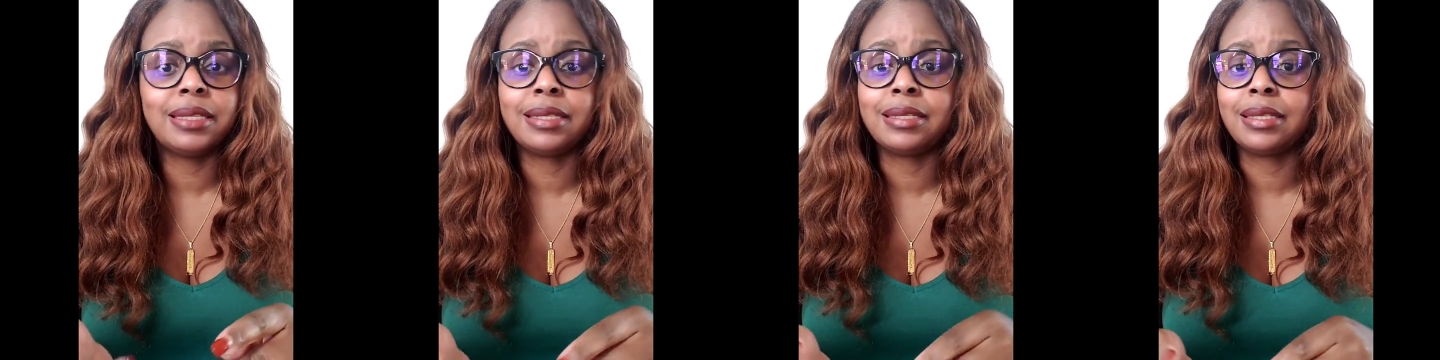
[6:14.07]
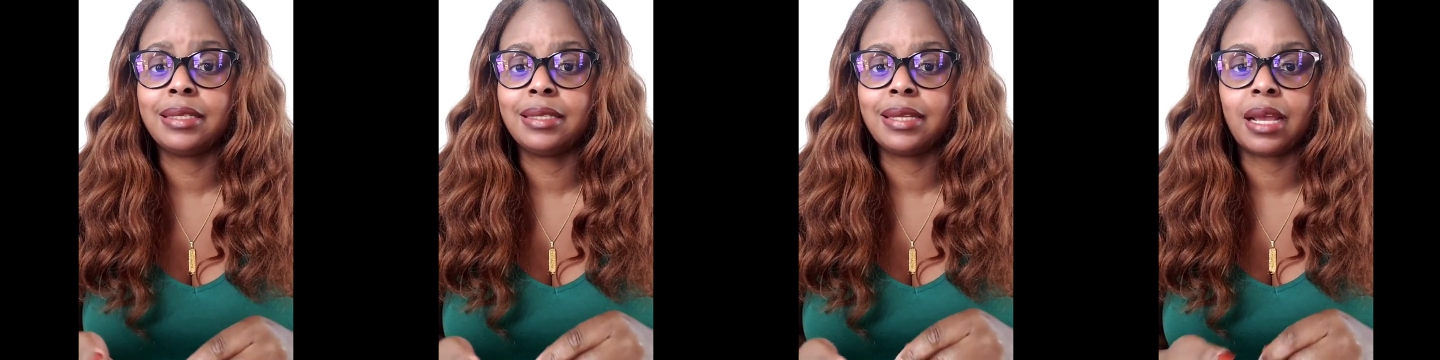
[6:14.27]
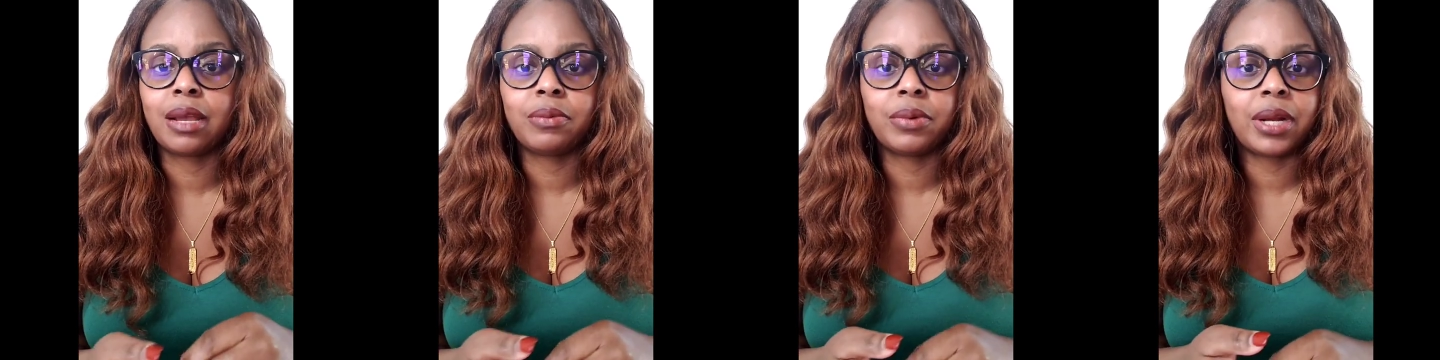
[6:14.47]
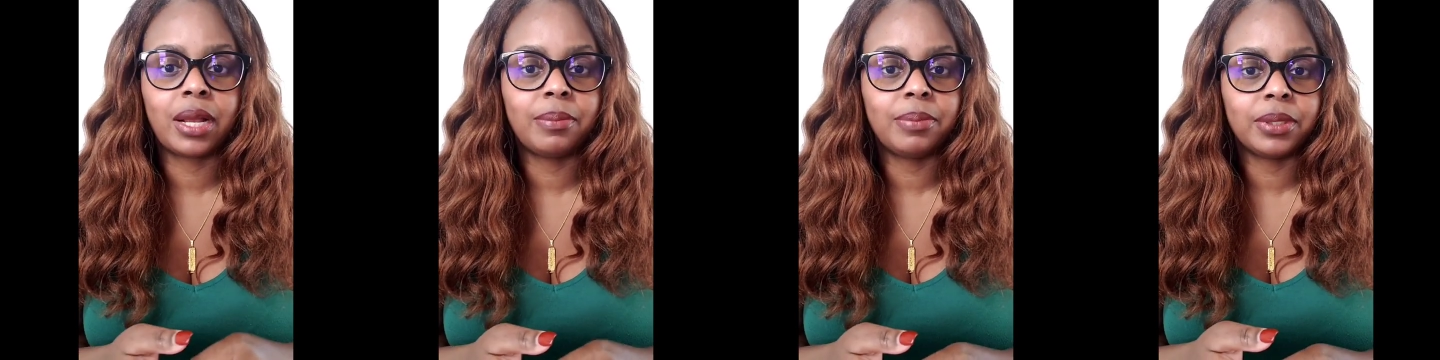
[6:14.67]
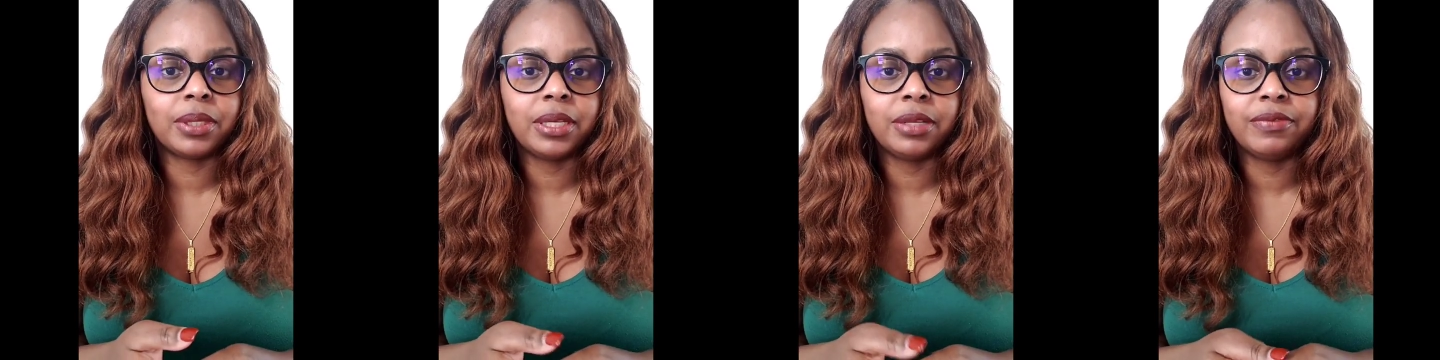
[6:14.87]
This is not what I
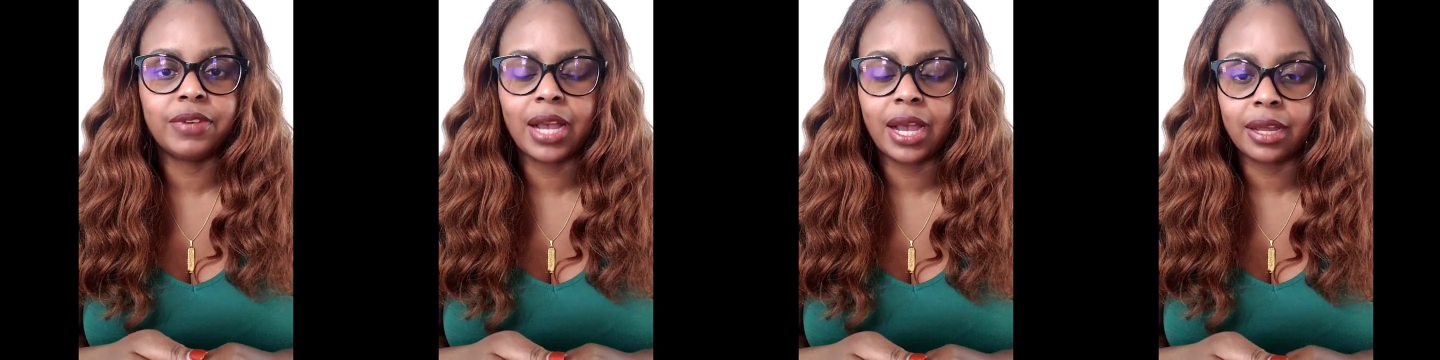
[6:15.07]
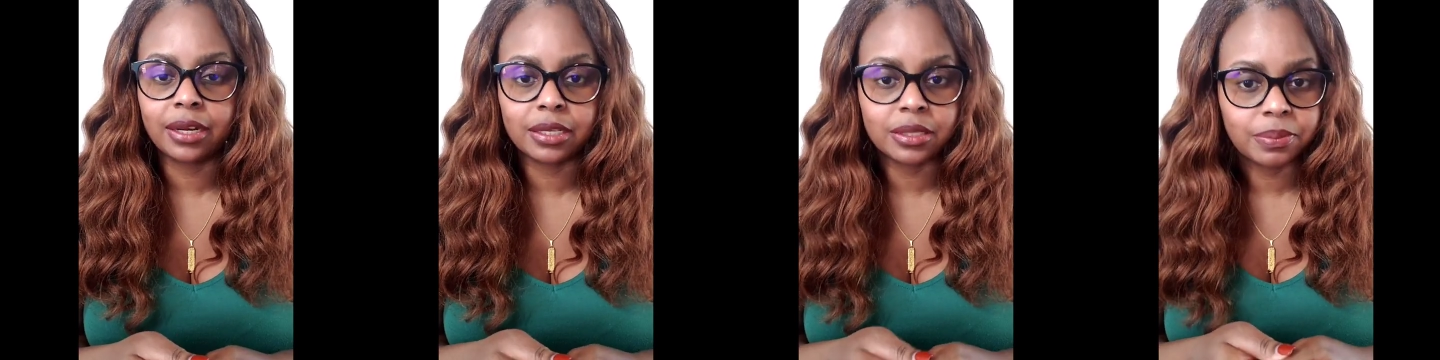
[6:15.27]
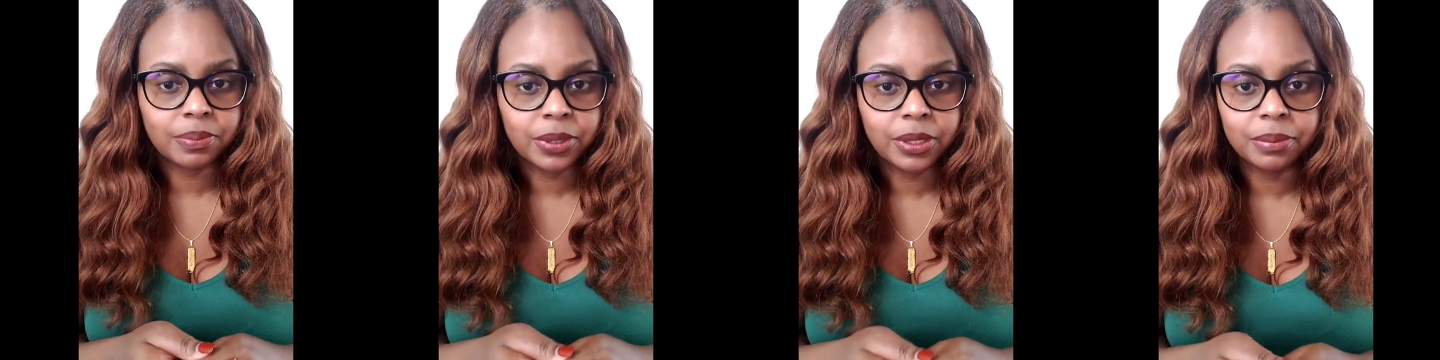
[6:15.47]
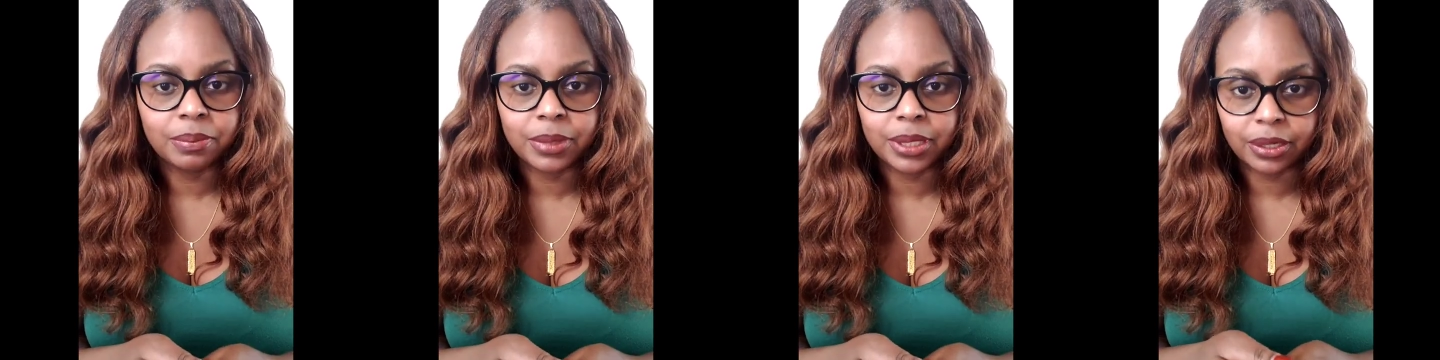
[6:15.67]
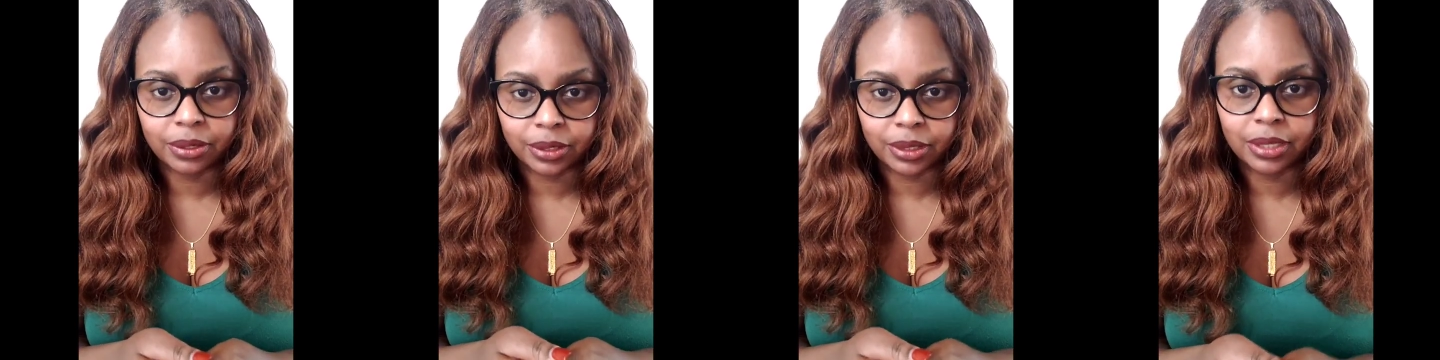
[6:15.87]
believe God has put
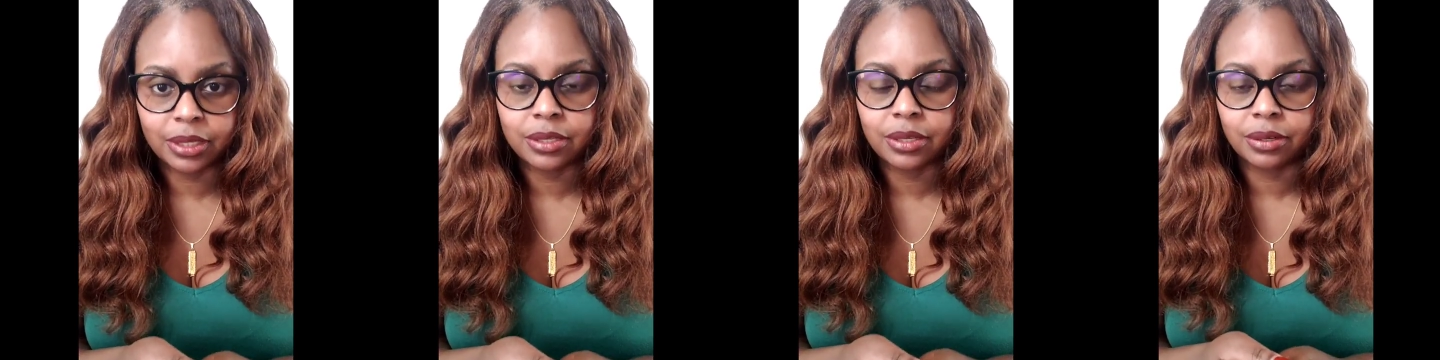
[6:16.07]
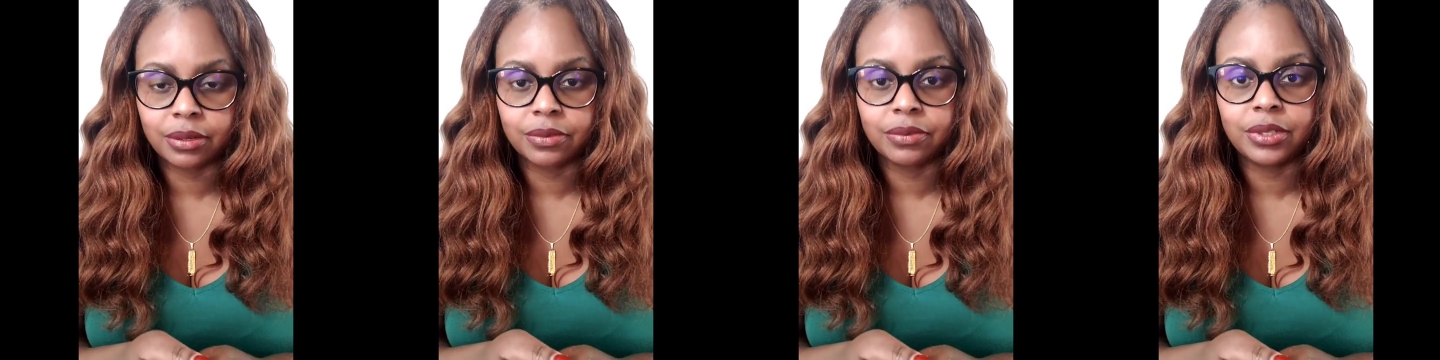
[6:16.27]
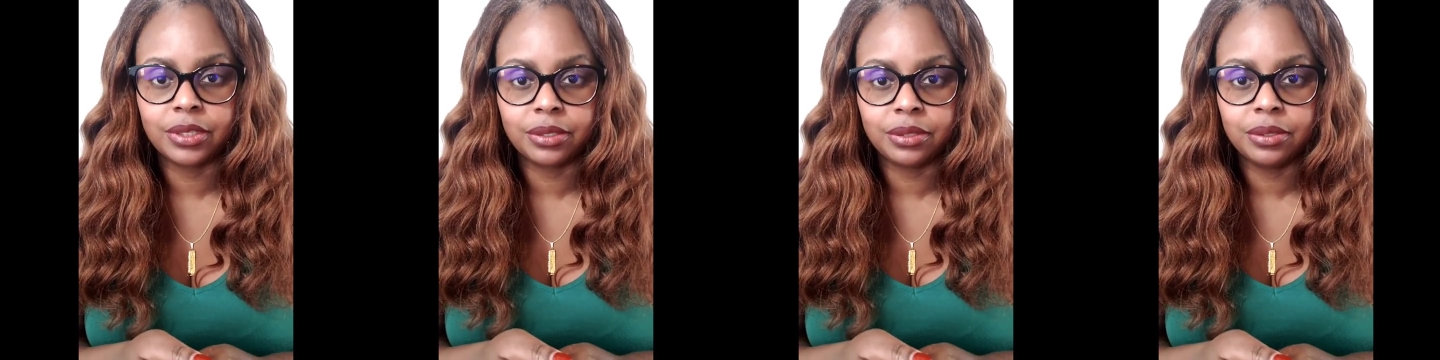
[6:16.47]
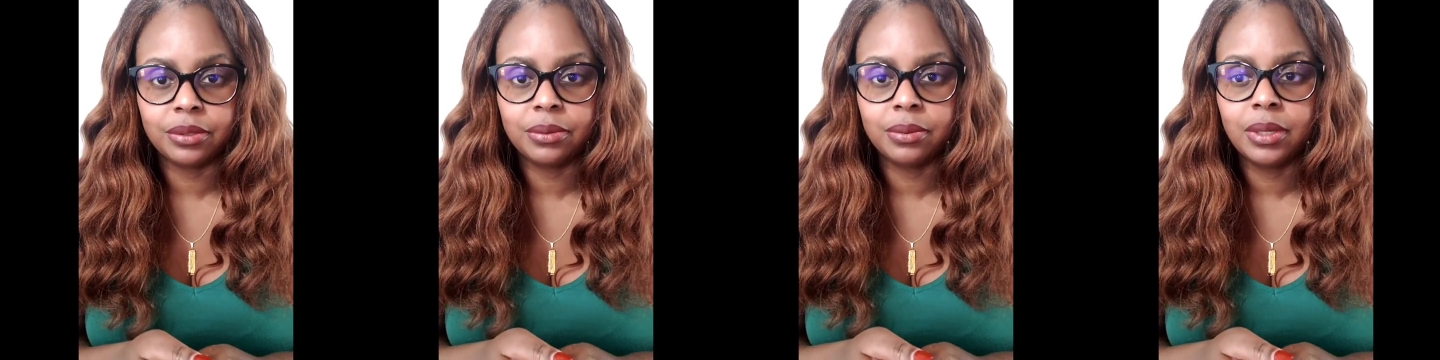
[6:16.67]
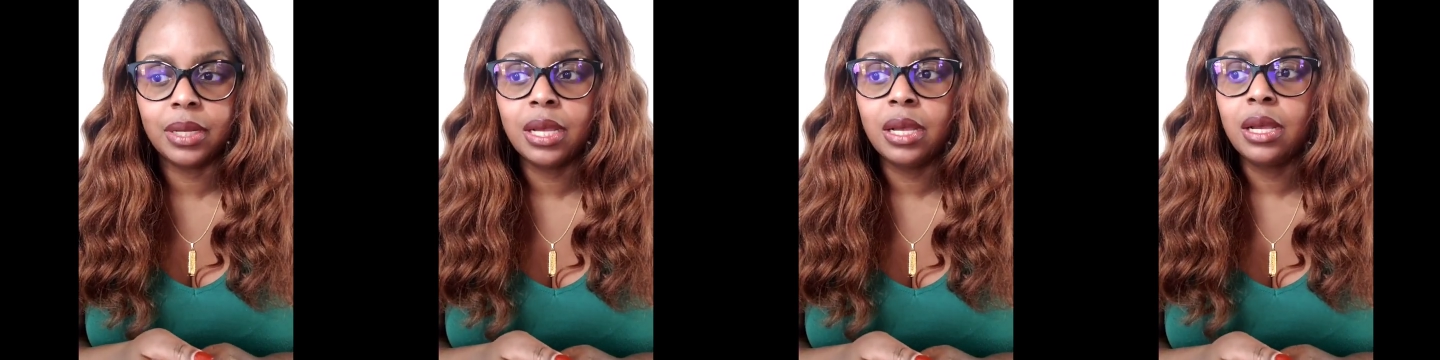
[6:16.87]
me on this earth to
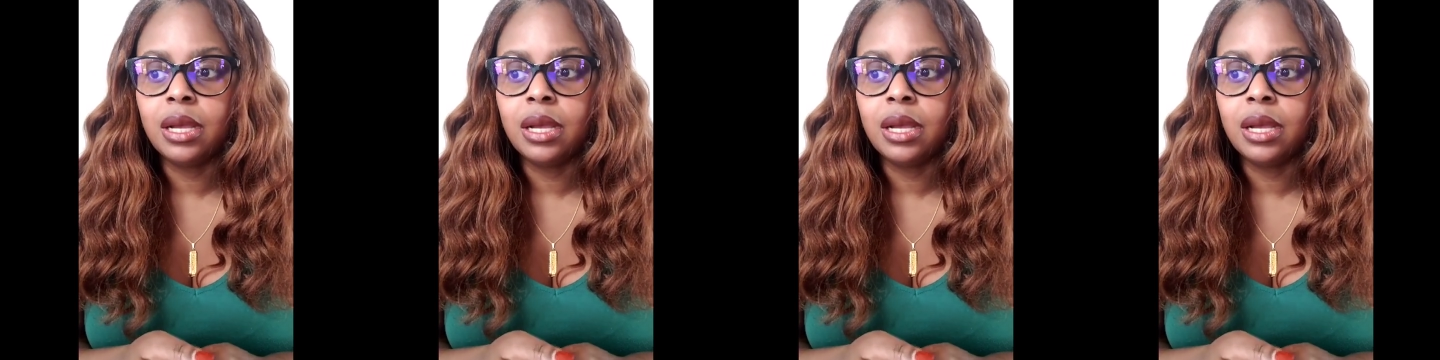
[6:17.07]
do.